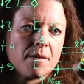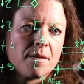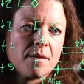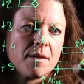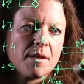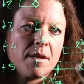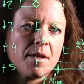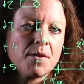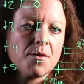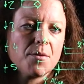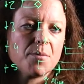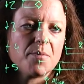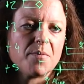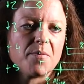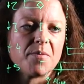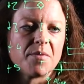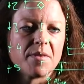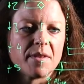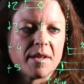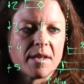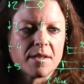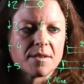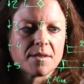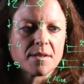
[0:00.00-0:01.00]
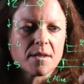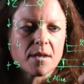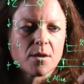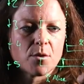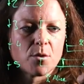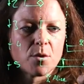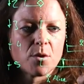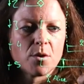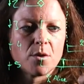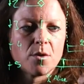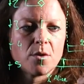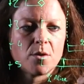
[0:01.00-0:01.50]
Here, that's
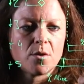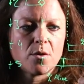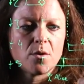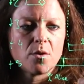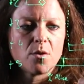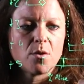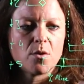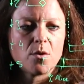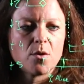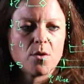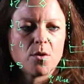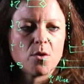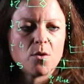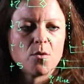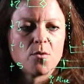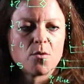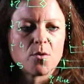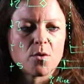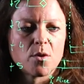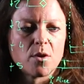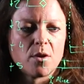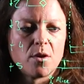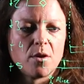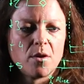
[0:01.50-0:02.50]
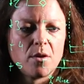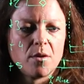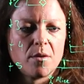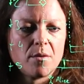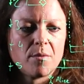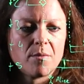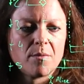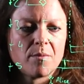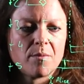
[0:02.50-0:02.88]
our overall